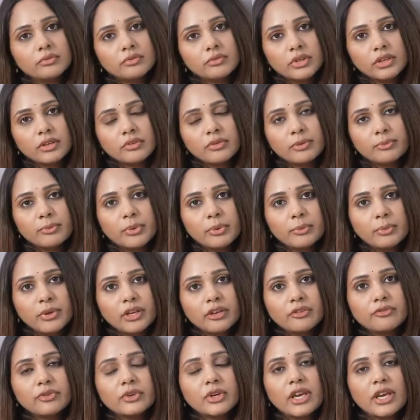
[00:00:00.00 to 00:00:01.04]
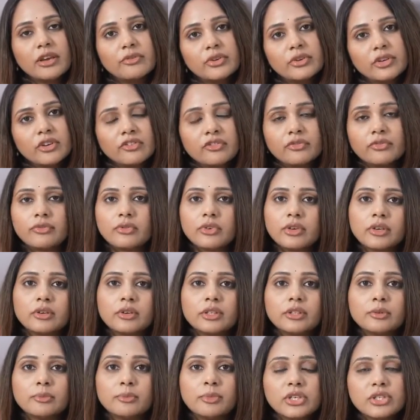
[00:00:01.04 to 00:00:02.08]
we're preparing for IVF
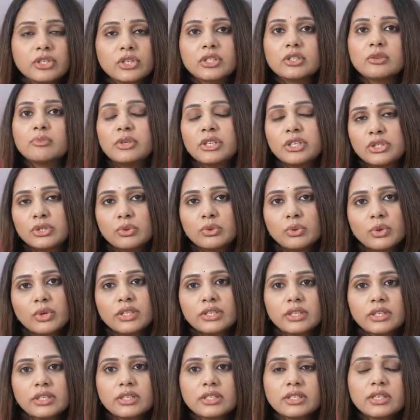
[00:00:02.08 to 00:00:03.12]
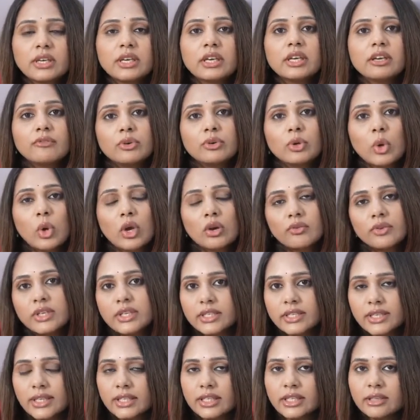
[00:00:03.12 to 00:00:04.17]
in the patients with PCOS? We always
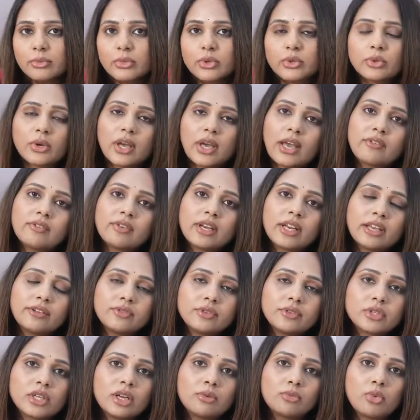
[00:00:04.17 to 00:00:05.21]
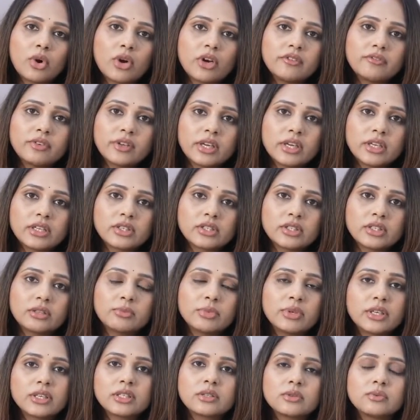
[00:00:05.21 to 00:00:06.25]
tell them to have a lifestyle modification,
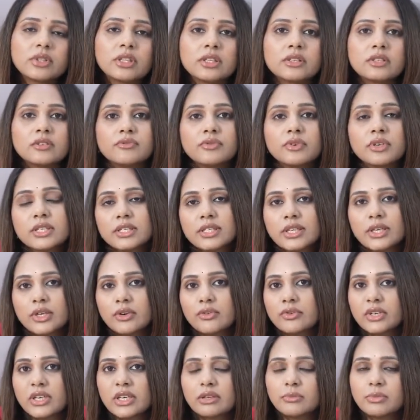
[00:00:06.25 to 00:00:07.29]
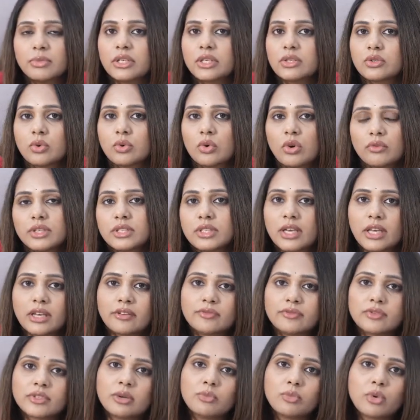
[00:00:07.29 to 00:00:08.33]
because the first line of treatment is always
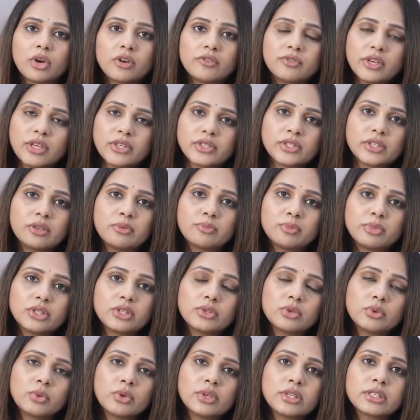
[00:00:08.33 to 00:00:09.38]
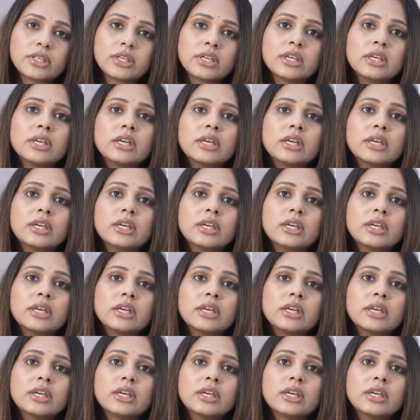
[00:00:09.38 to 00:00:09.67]
lifestyle modification in PCOS.